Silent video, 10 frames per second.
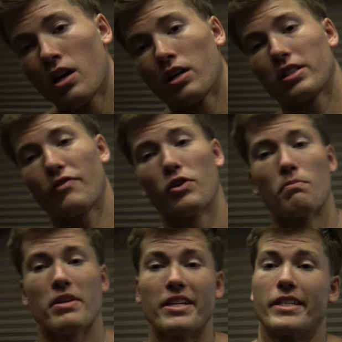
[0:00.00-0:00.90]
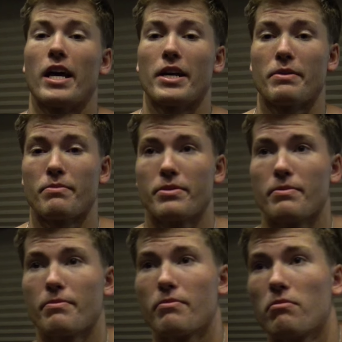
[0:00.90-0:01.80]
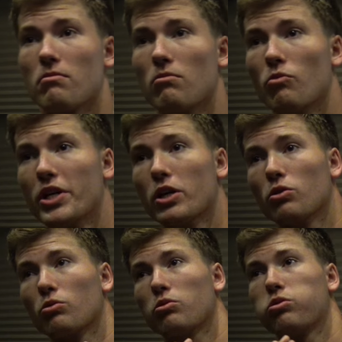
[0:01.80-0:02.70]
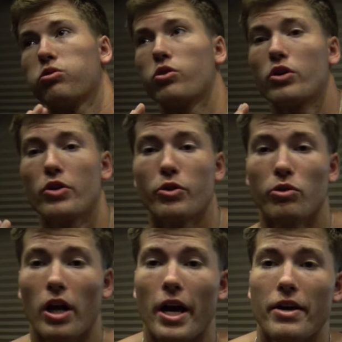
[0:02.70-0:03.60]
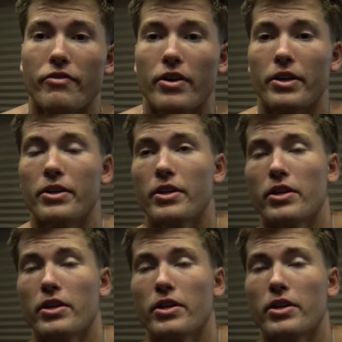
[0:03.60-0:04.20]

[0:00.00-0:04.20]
Because I feel many times we go through life and